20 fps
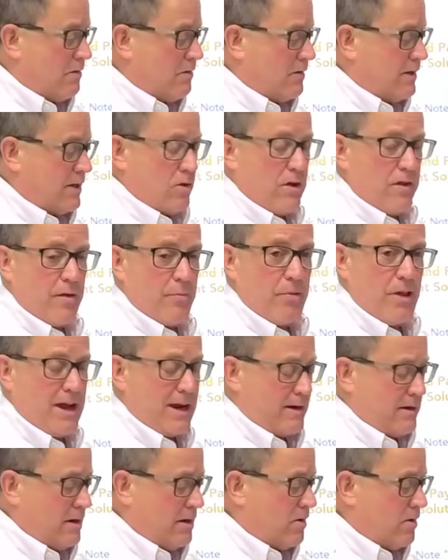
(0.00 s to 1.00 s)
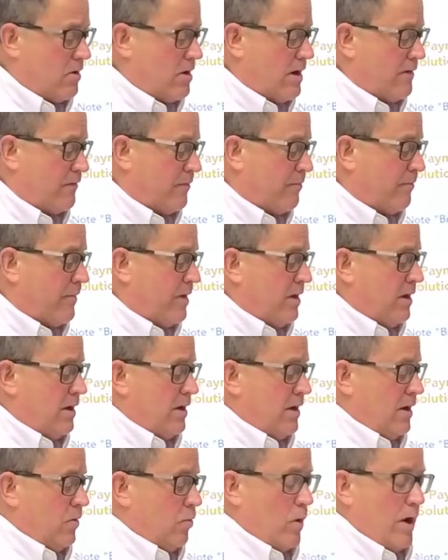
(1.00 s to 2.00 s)
get all the black gunk off them,
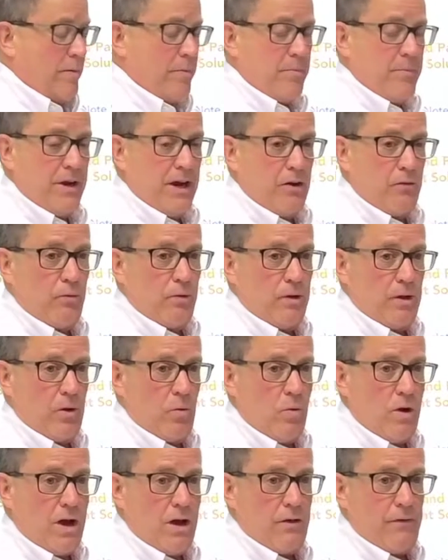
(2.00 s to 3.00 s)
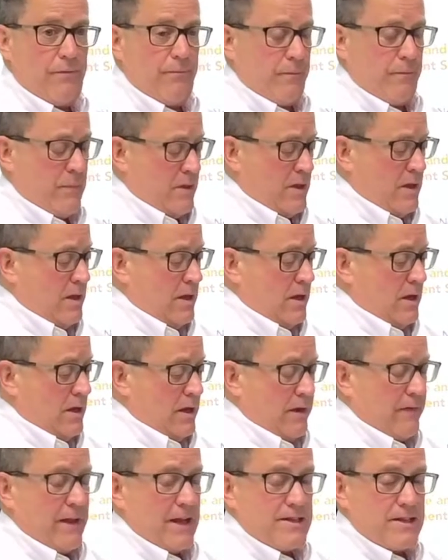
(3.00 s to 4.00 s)
wipe them down really well,
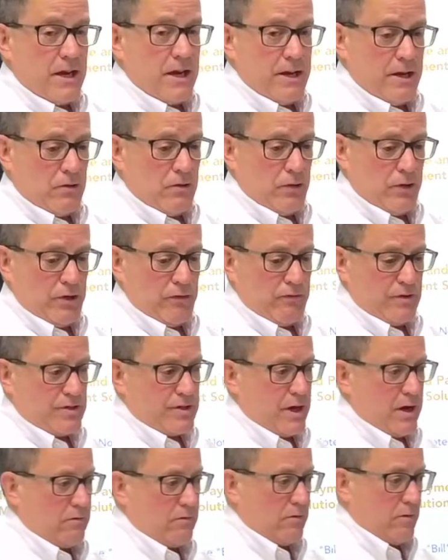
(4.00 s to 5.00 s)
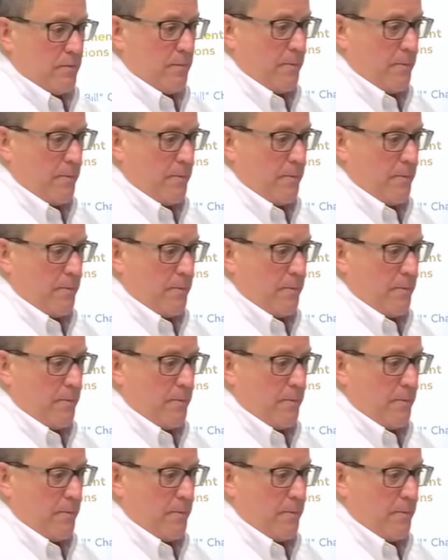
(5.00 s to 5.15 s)
and that's how you clean a recycler.